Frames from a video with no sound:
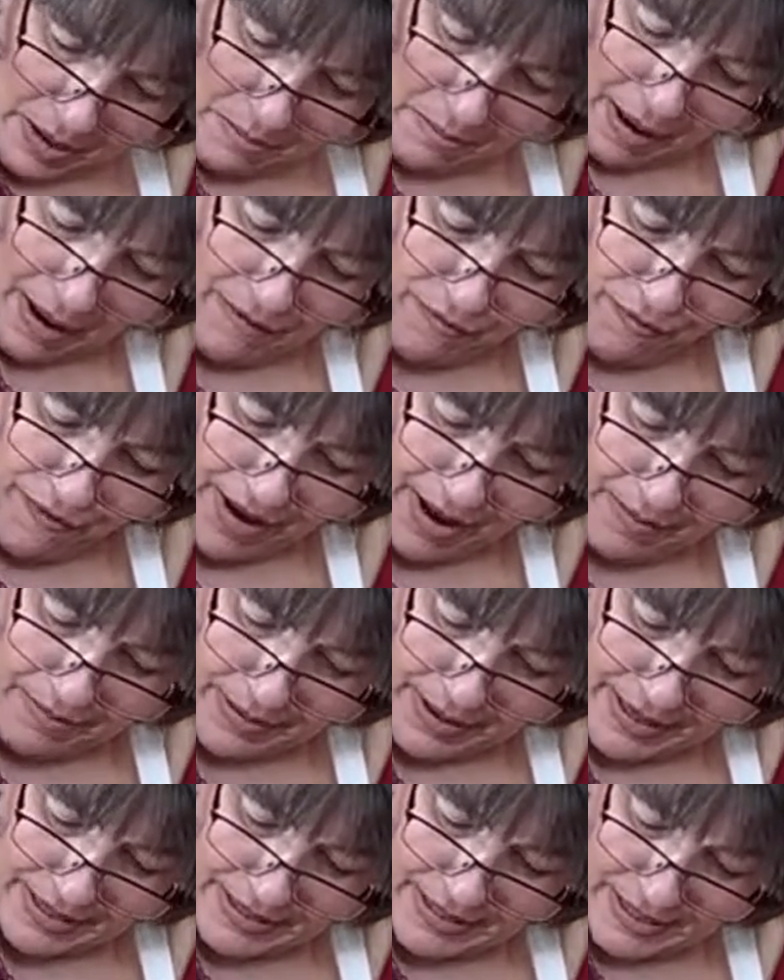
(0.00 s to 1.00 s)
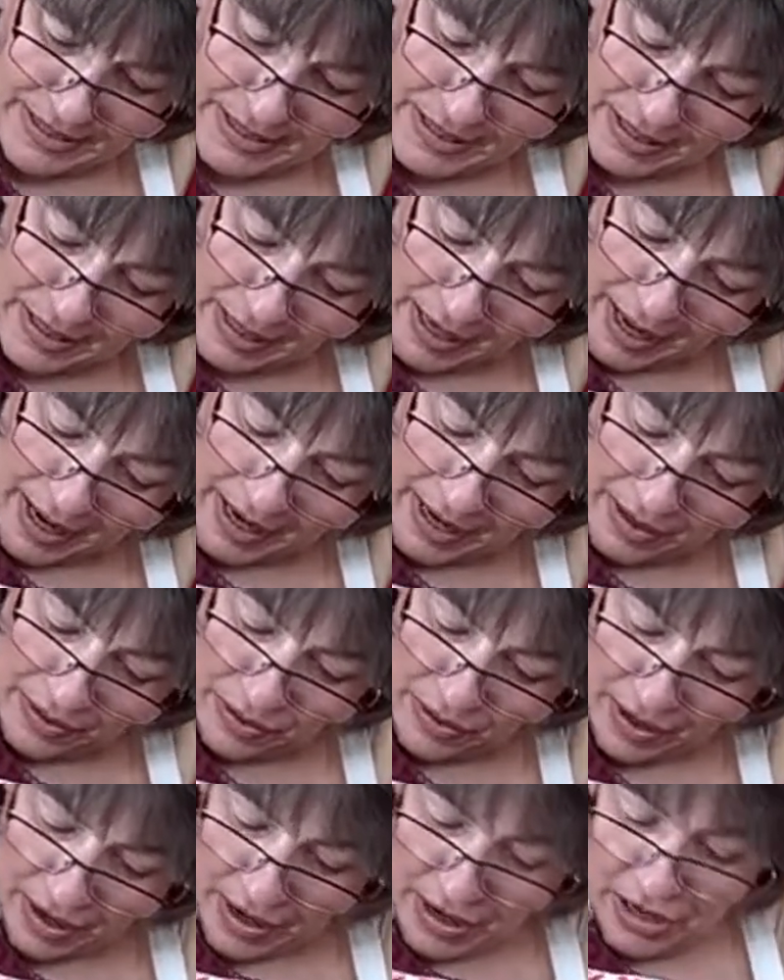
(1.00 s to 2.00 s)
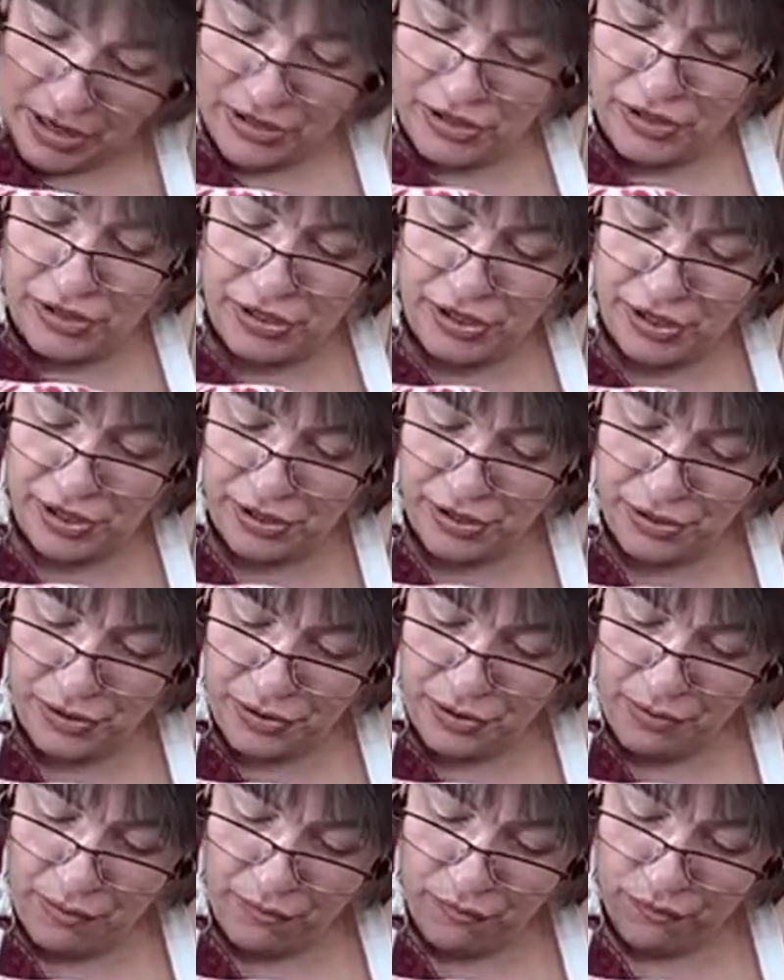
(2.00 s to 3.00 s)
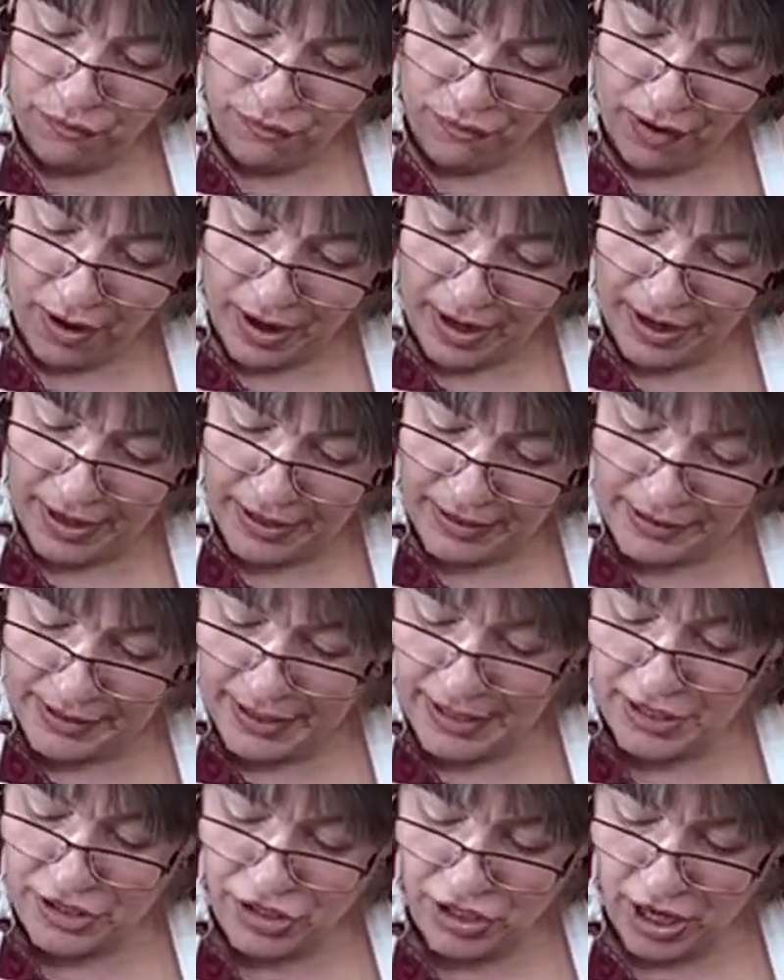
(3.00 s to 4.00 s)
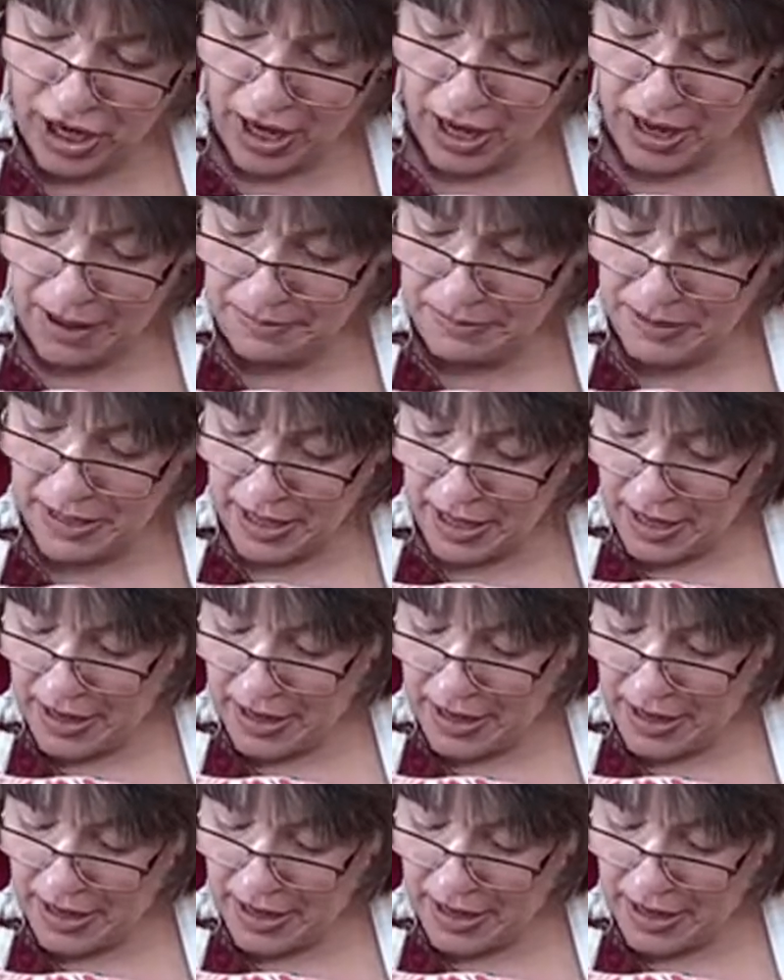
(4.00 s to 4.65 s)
my family doesn't like too finely chopped.